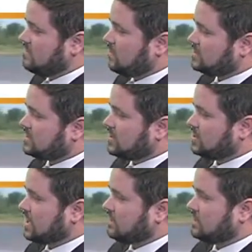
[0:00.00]
more
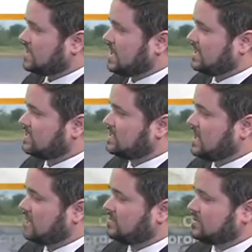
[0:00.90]
sunshine with highs in
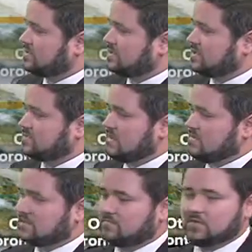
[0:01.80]
the upper 60s,
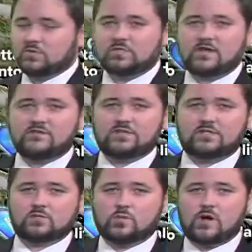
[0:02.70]
maybe some low
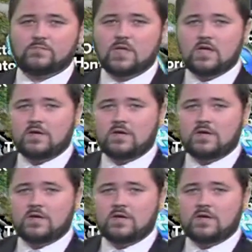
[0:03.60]
70s as well.